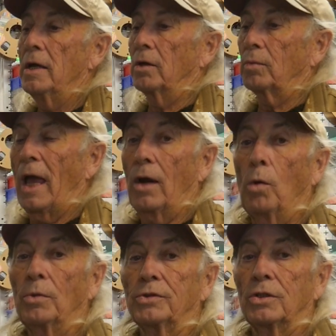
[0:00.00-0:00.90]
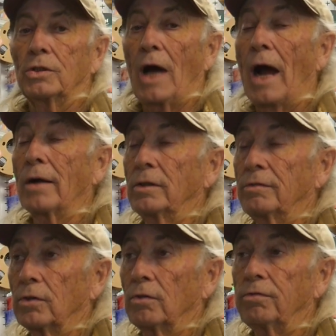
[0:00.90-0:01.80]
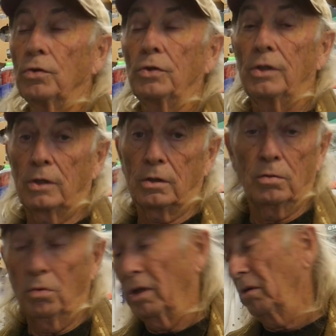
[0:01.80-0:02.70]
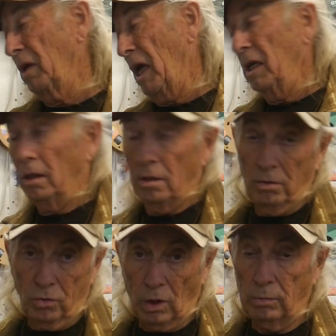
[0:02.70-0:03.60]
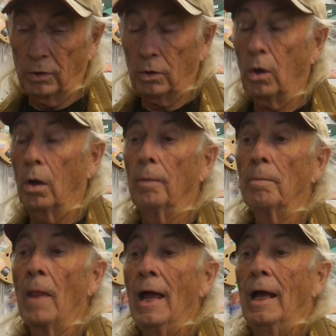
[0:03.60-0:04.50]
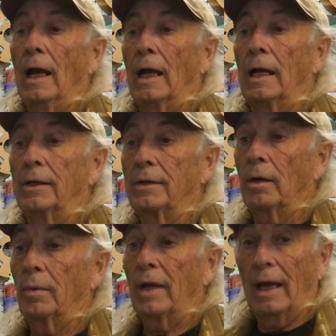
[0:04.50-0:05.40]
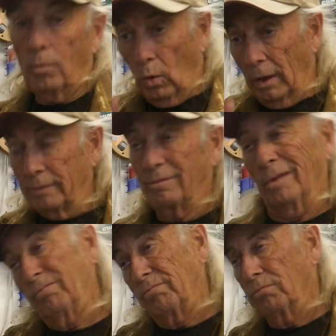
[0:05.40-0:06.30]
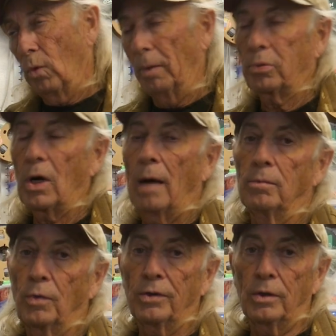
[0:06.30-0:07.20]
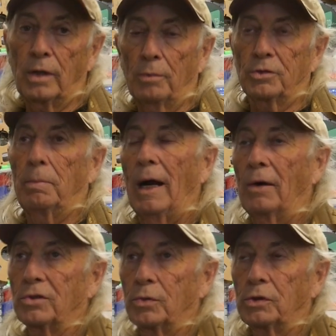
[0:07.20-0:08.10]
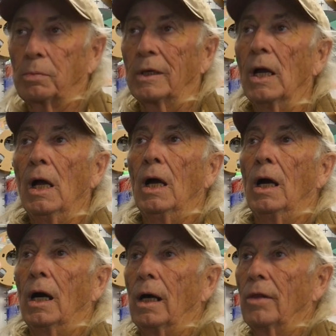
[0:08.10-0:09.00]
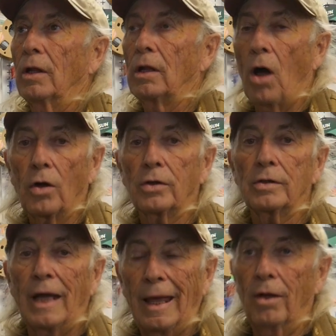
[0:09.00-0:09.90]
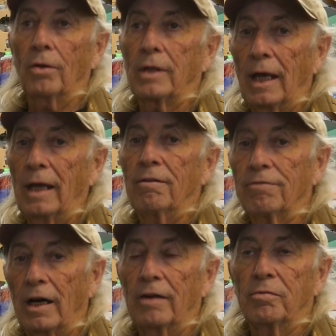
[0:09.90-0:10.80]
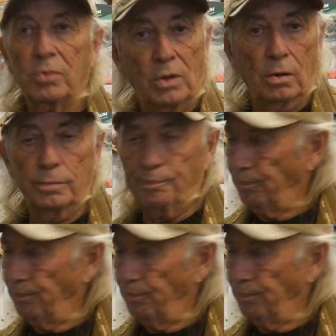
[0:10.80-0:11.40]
It ran almost entirely for a full year without any trouble at all. And uh, we had one one problem with it, and that was the power switch, but uh, the longer LK5 Pro.